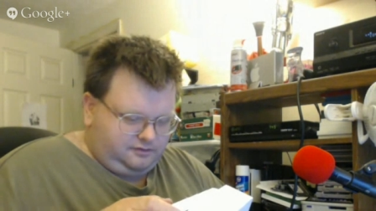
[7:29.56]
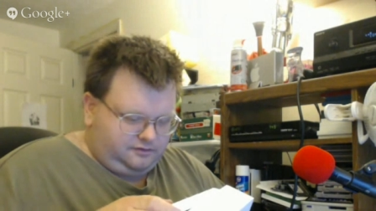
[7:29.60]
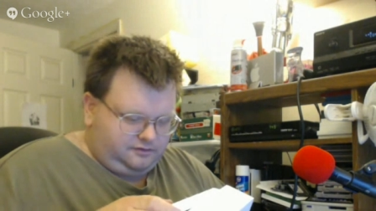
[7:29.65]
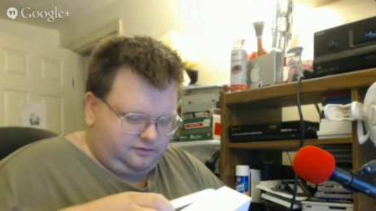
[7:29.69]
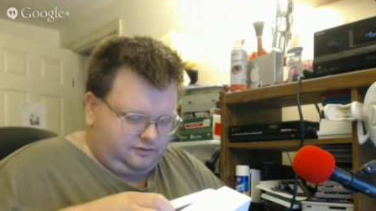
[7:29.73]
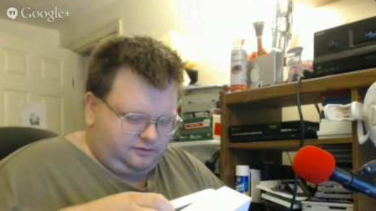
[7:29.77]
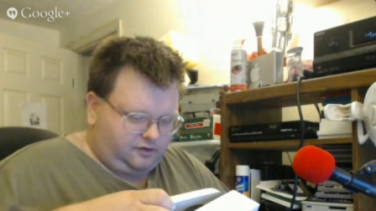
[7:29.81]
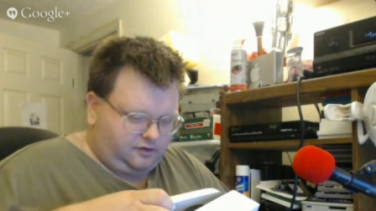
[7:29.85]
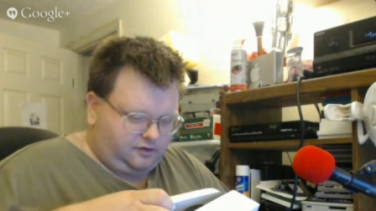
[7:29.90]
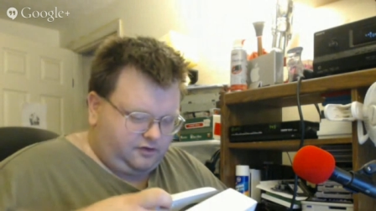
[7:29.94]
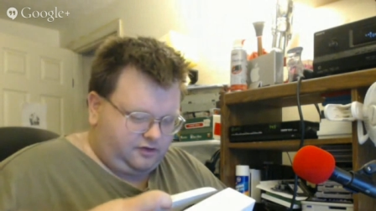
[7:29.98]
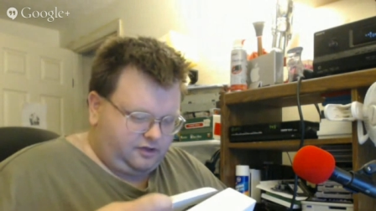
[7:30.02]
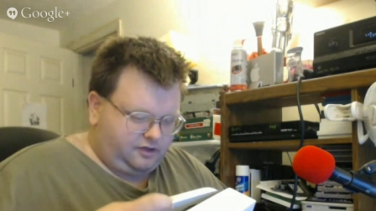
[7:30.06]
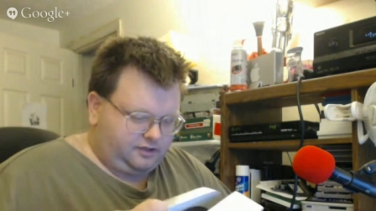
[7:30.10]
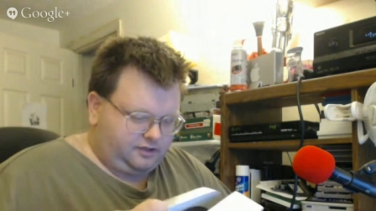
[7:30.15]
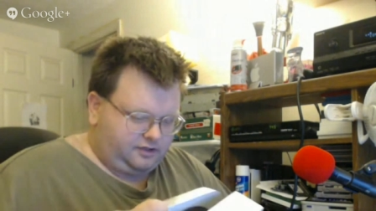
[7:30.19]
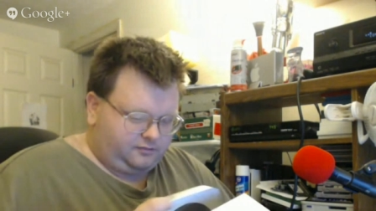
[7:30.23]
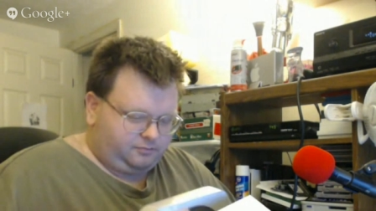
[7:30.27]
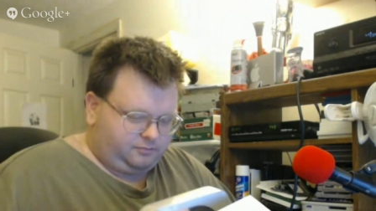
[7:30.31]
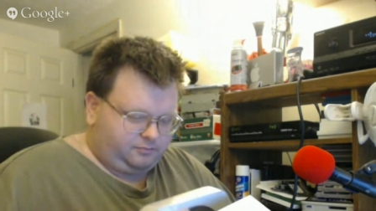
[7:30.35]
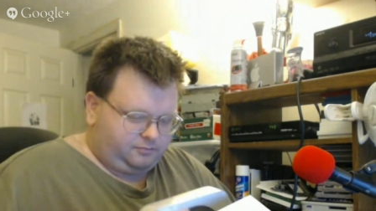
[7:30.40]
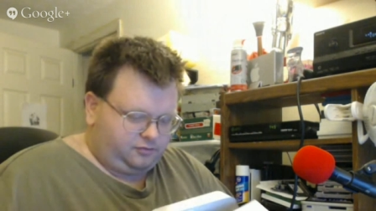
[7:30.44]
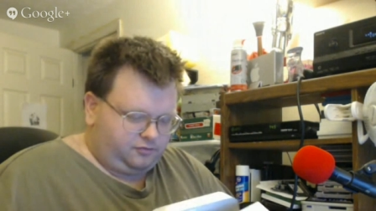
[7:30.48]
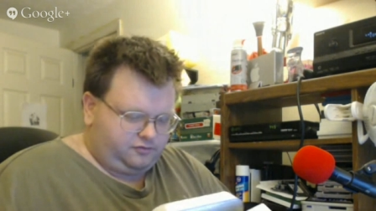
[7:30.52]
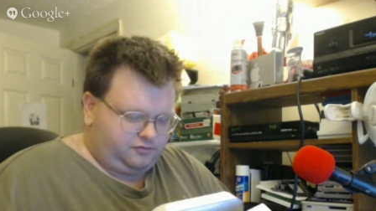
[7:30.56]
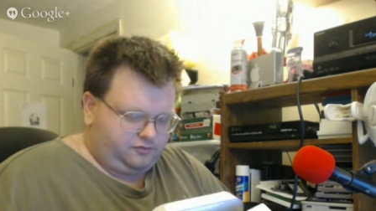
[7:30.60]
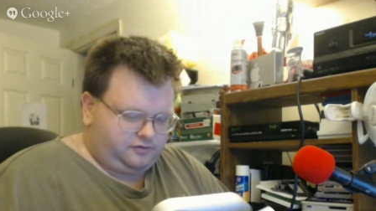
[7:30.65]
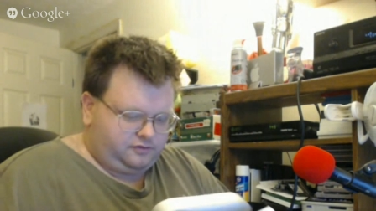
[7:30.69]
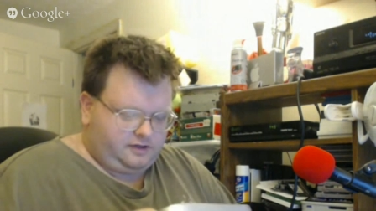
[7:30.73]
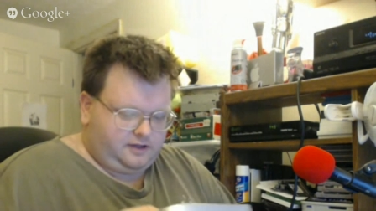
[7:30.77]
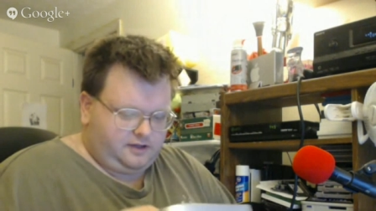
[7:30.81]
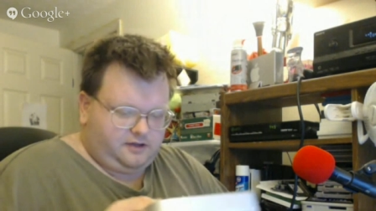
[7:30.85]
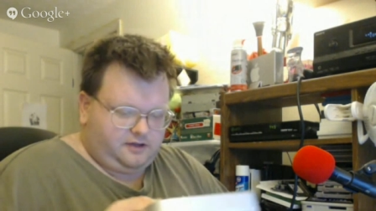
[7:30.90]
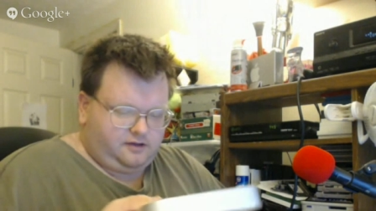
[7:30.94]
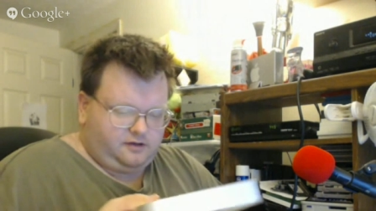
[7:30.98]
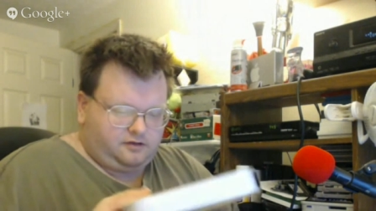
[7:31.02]
So I just pull it
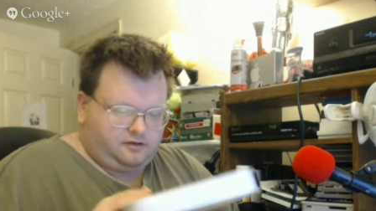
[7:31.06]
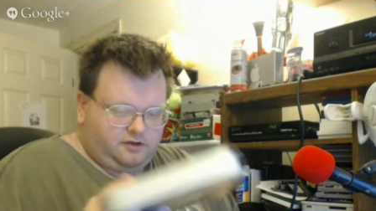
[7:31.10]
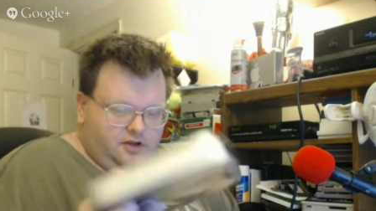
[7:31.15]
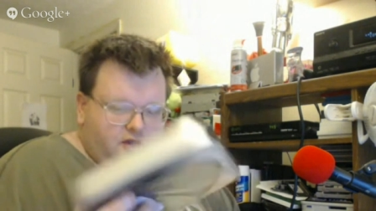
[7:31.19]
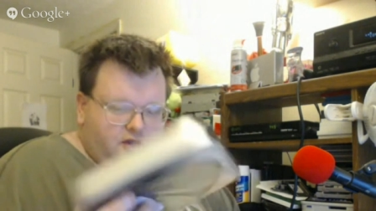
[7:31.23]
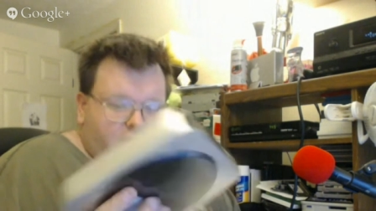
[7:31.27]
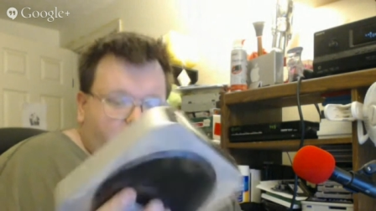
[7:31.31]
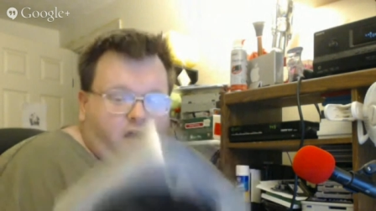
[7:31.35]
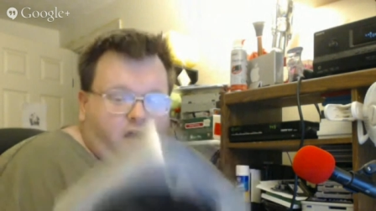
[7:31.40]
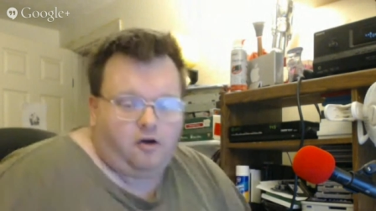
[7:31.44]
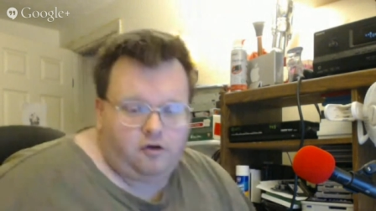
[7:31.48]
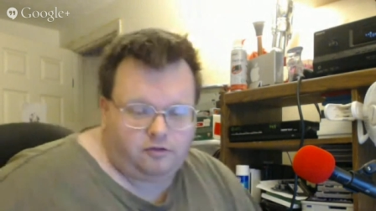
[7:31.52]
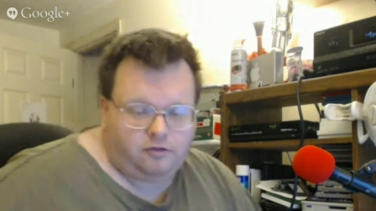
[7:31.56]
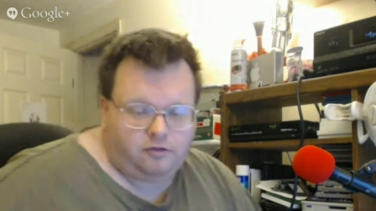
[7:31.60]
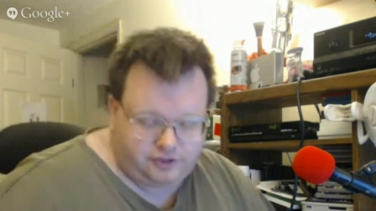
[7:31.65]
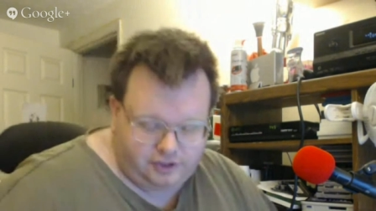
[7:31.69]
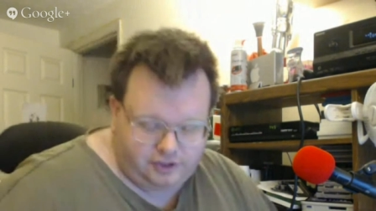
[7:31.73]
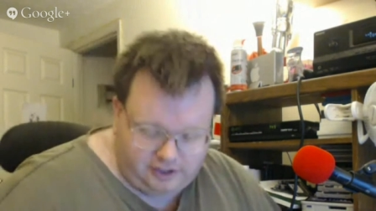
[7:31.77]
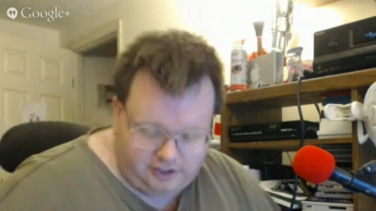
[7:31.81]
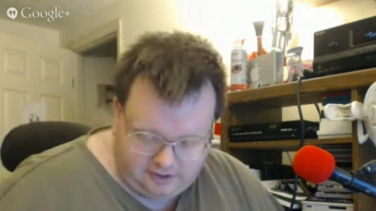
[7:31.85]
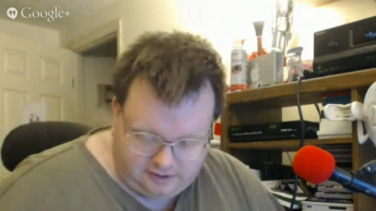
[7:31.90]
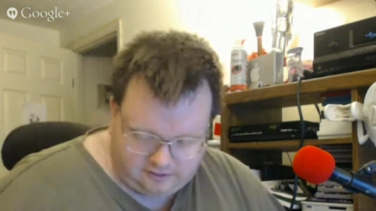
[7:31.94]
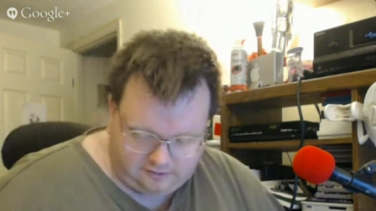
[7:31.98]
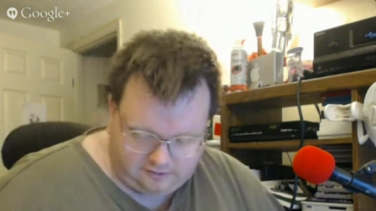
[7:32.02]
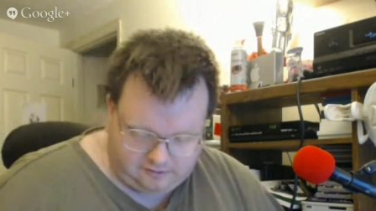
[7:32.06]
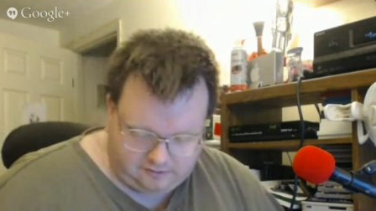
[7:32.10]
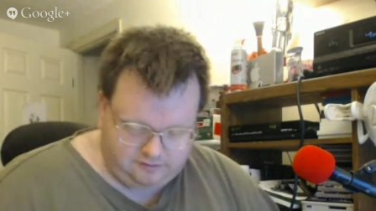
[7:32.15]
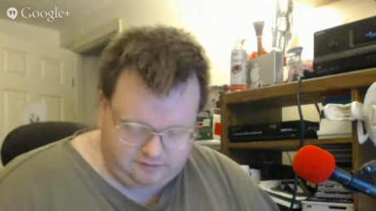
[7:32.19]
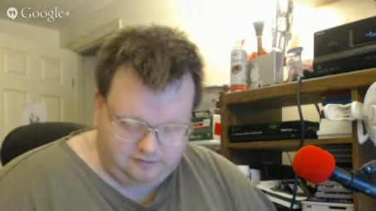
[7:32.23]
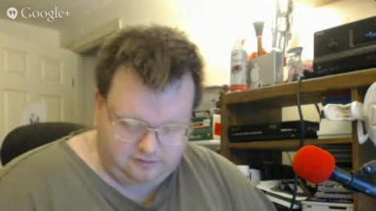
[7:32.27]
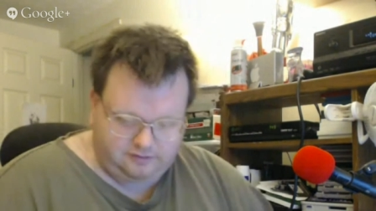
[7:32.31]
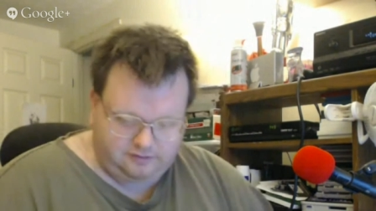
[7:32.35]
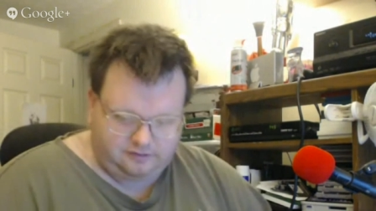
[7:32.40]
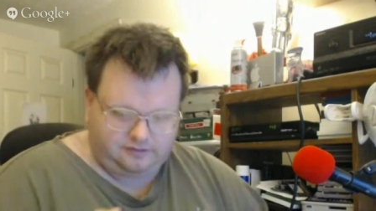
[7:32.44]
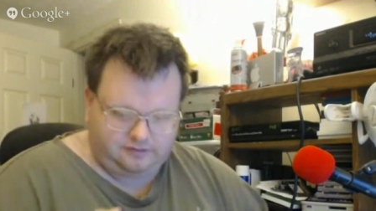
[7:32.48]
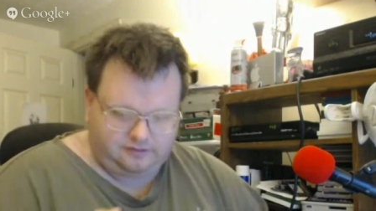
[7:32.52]
out. Oh, jeez!
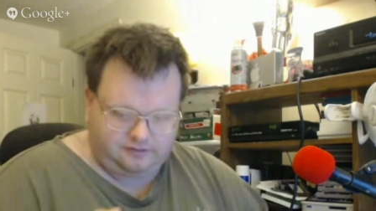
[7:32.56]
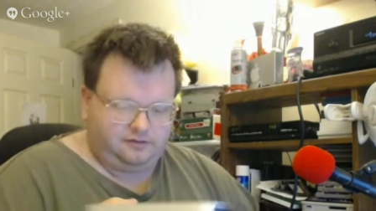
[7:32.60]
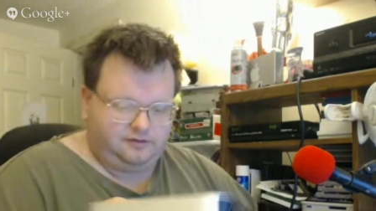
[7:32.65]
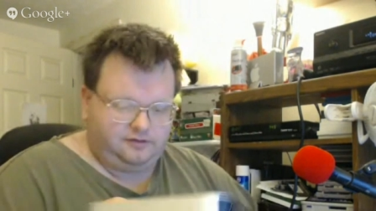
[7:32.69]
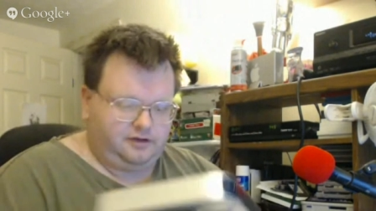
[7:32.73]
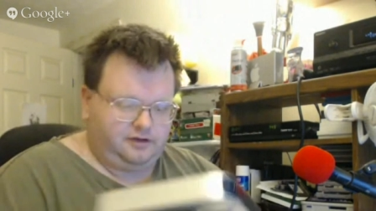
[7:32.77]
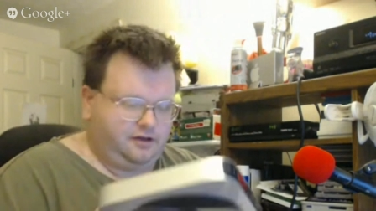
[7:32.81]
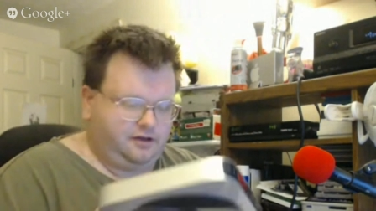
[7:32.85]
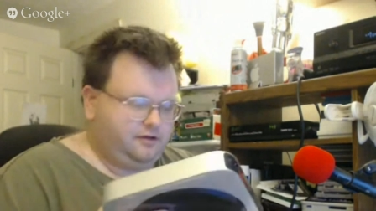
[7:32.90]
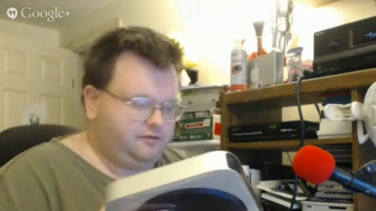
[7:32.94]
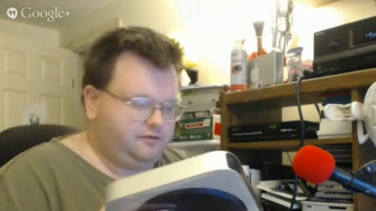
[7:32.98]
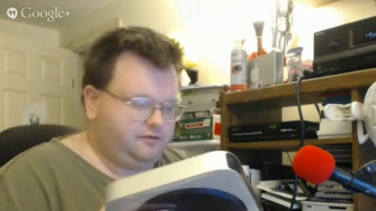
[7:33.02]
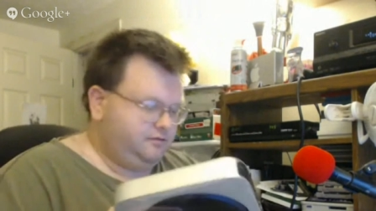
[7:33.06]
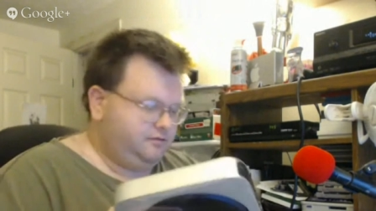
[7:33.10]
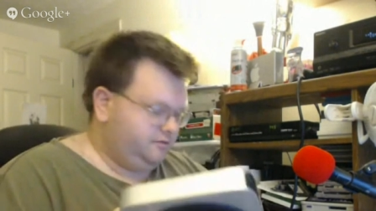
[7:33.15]
Oh, no.